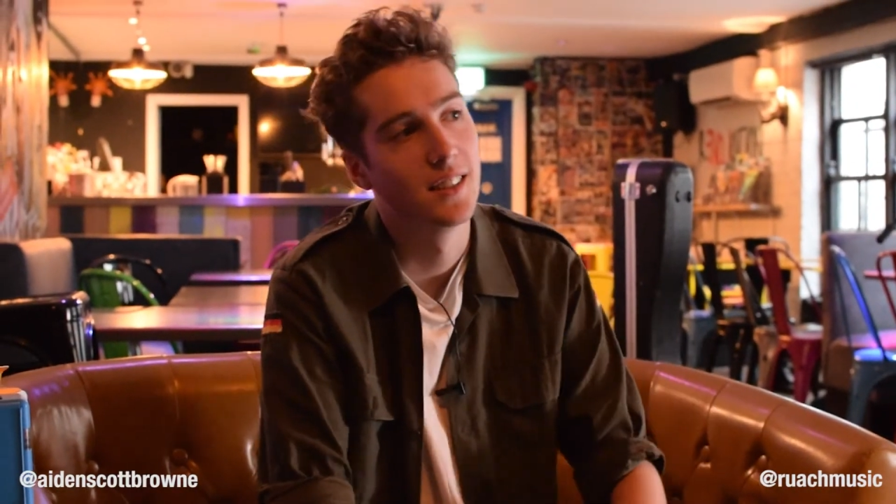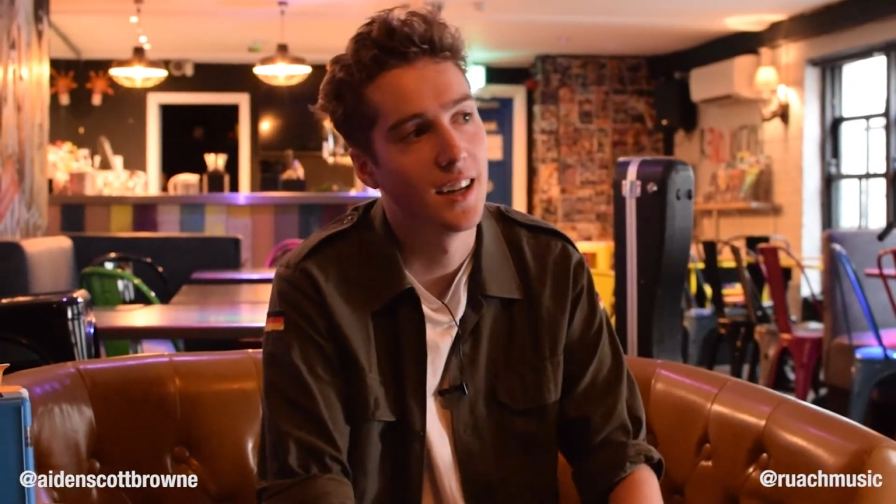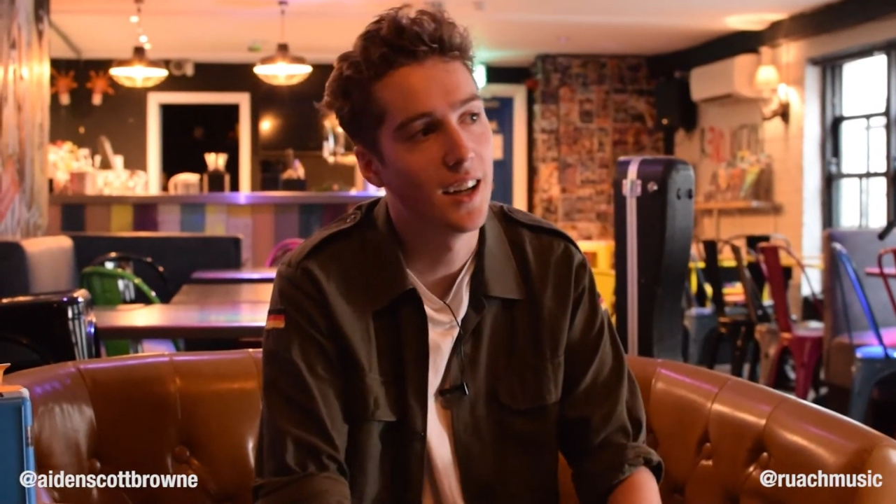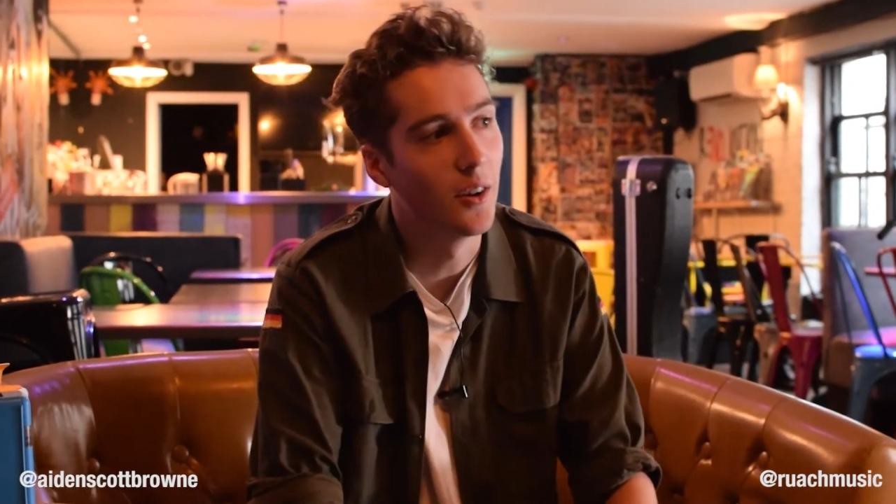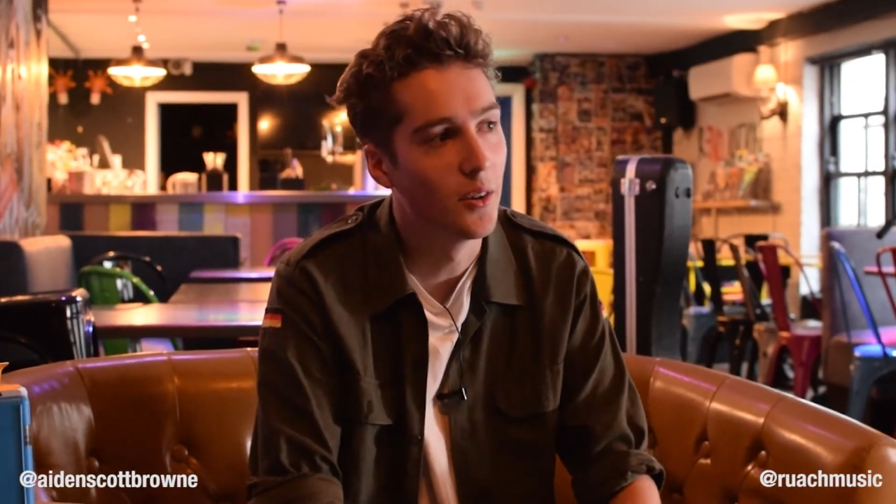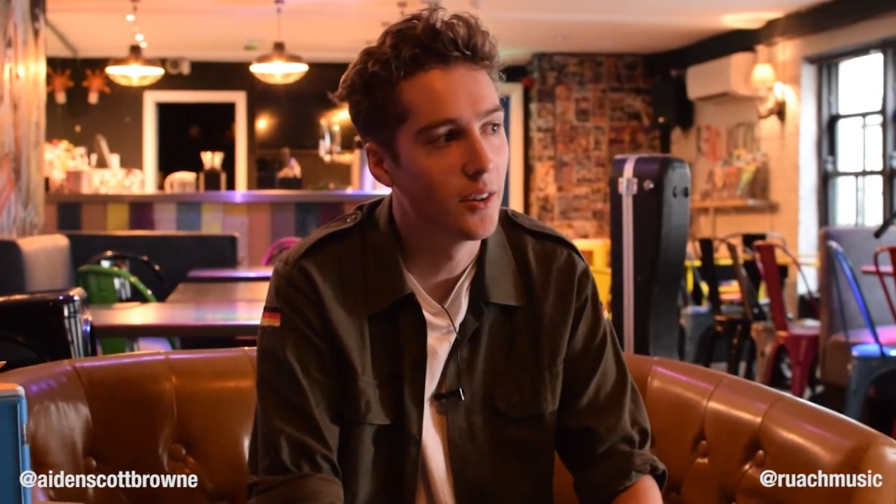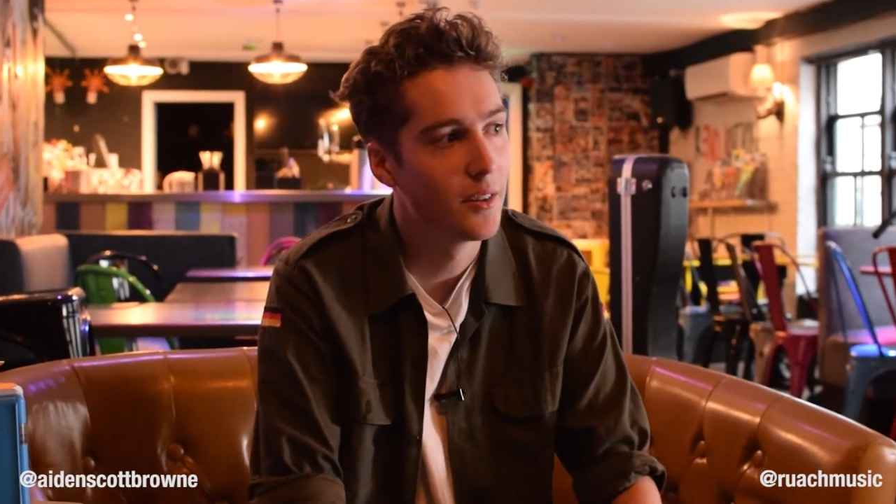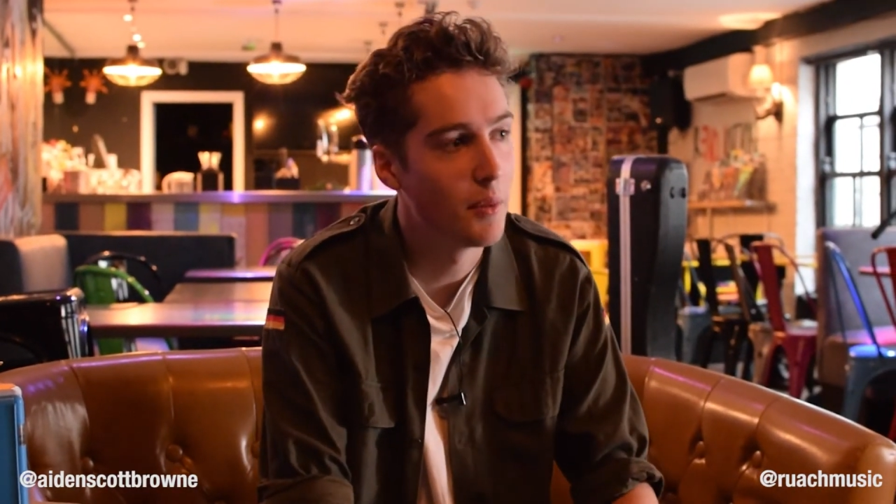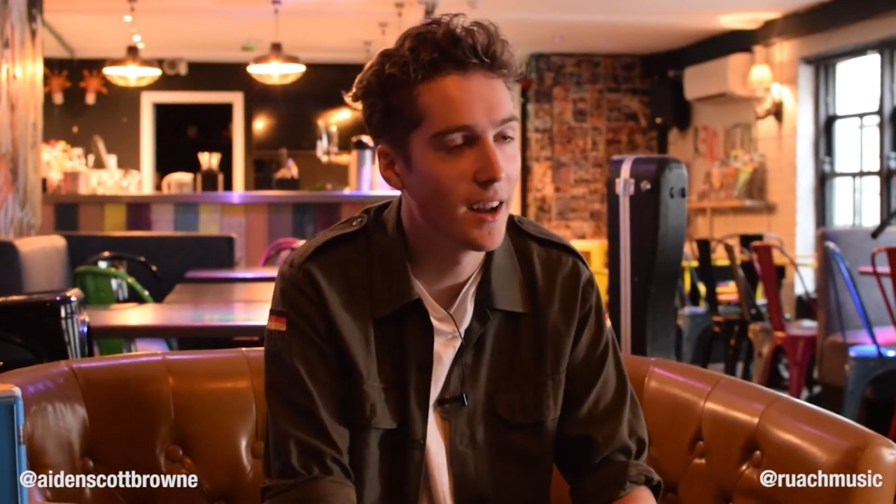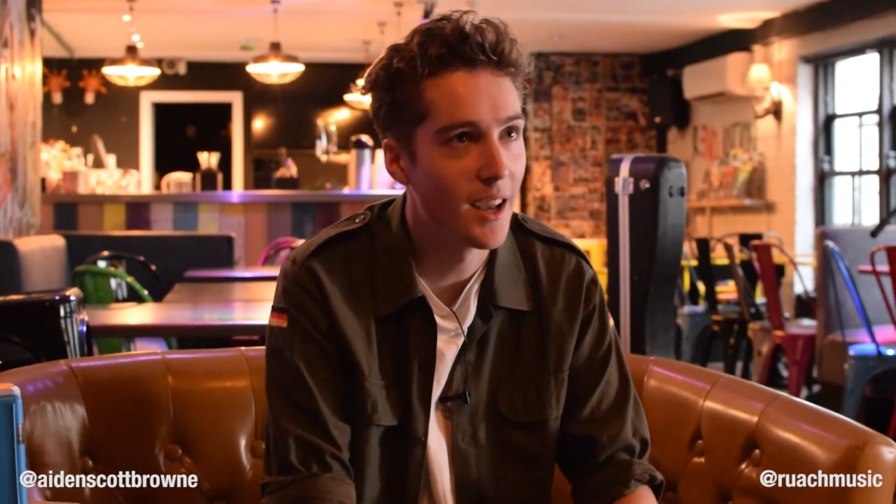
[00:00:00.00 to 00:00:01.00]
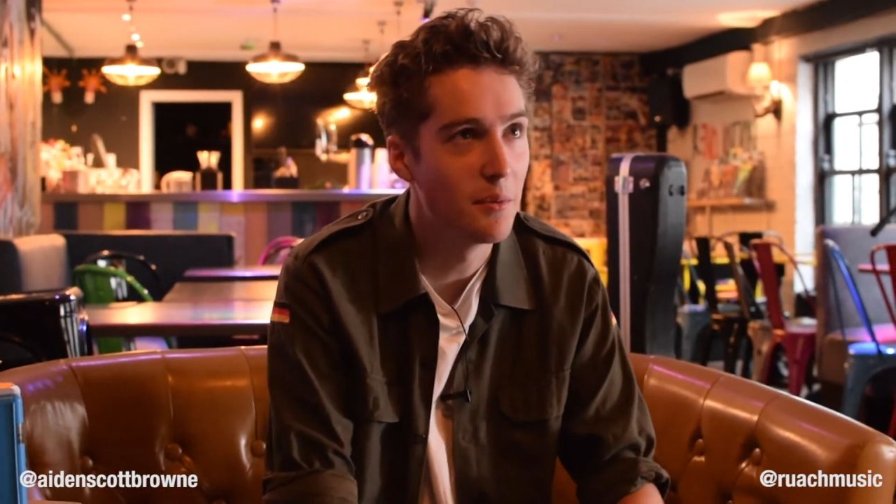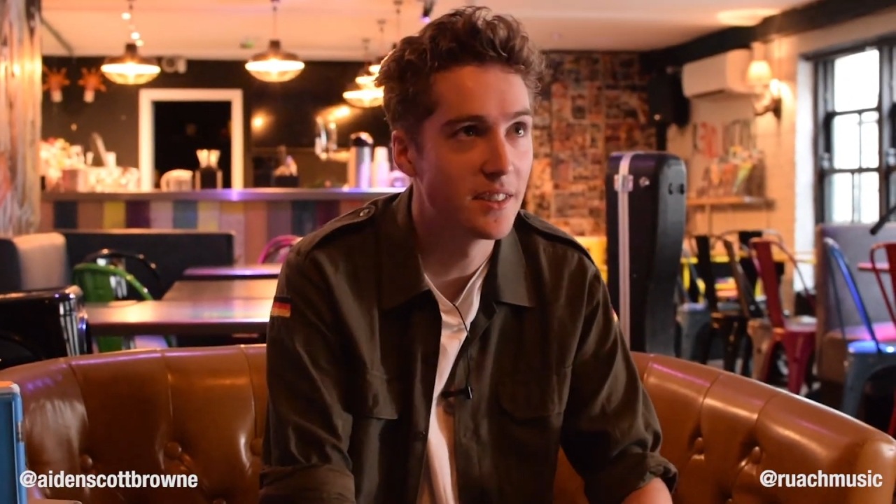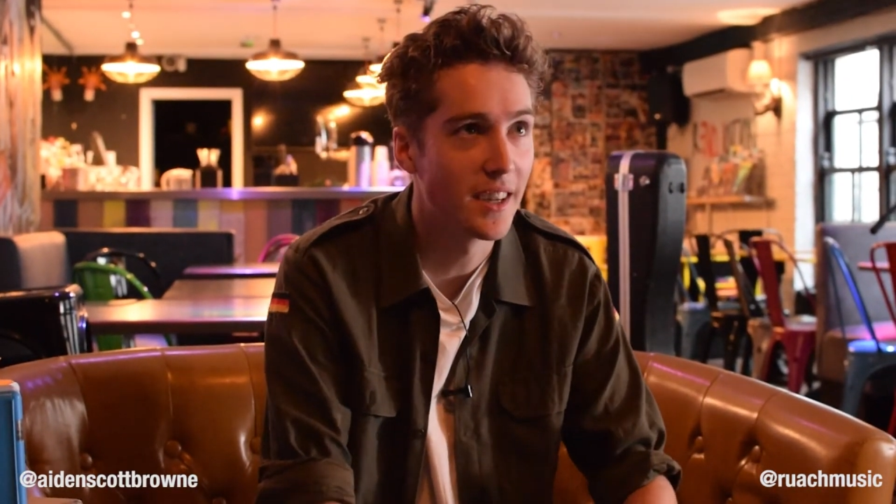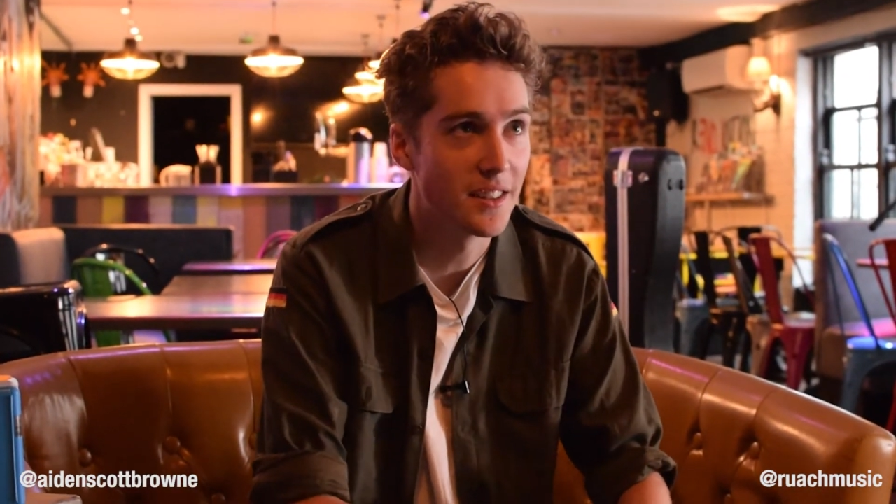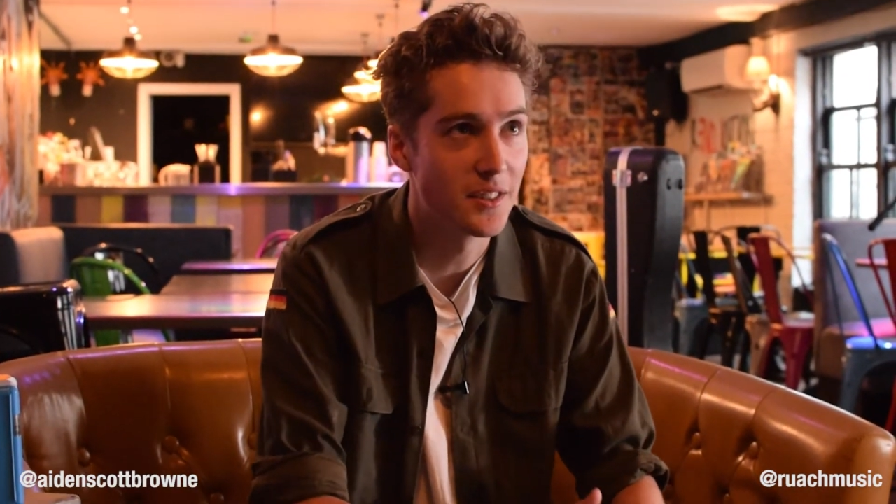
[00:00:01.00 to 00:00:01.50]
Hello, my name
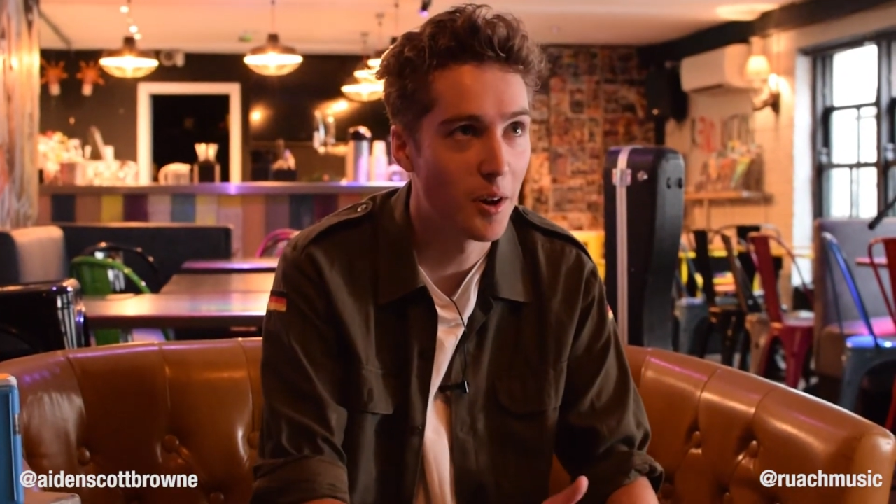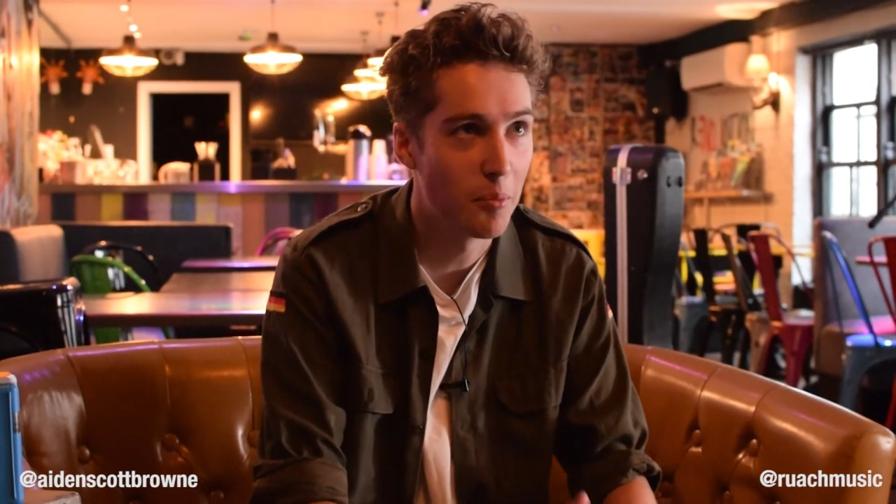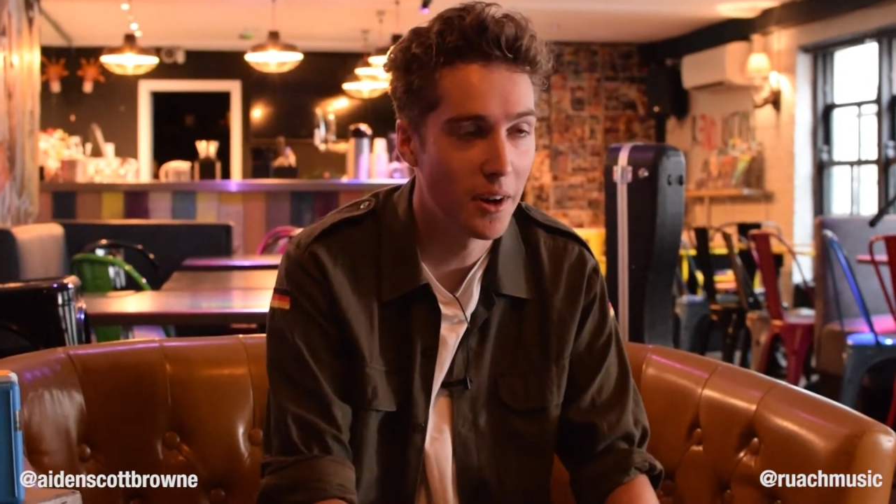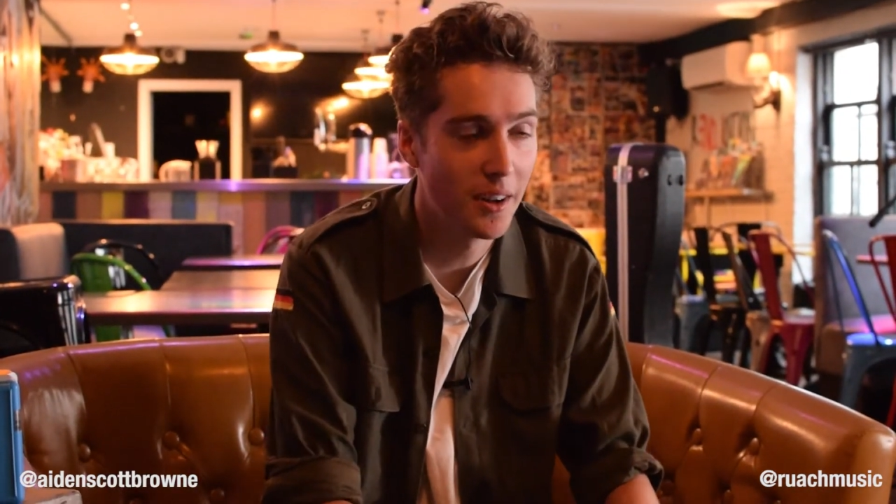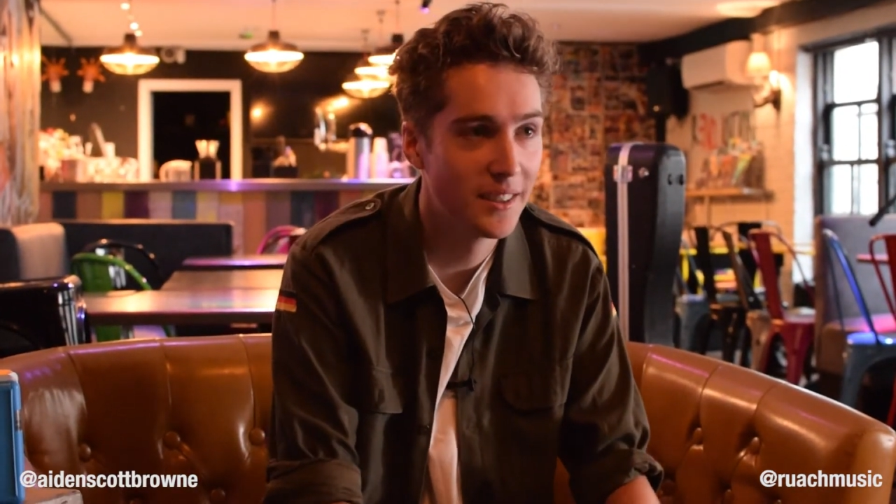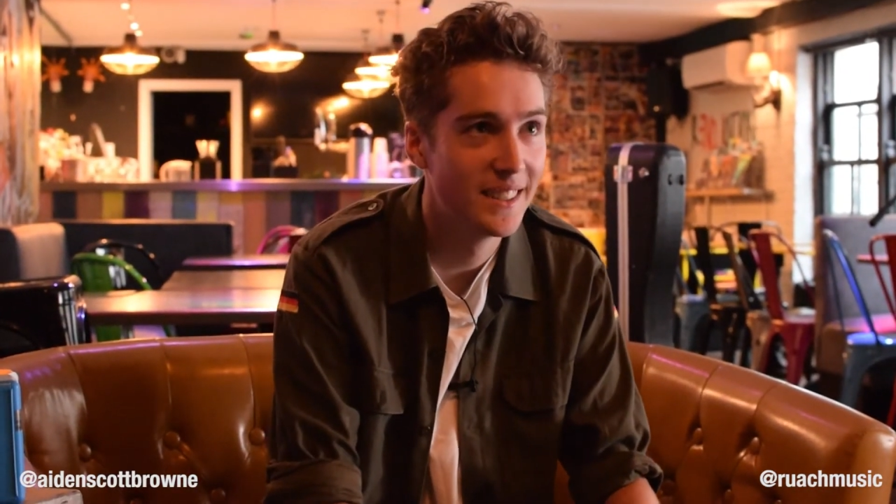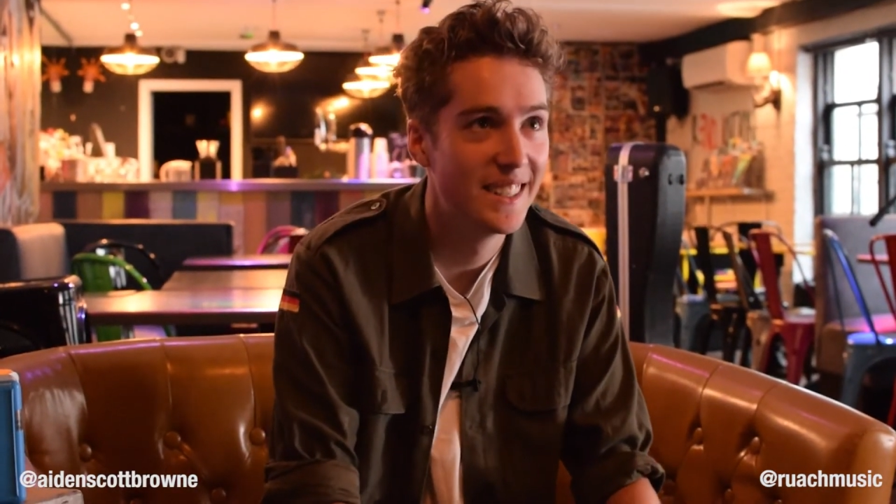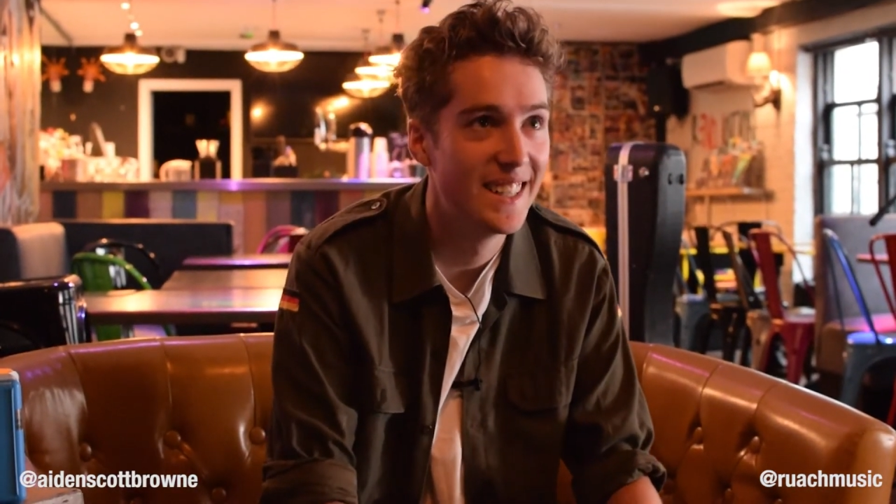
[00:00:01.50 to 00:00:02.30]
is Aiden Scott-Browne.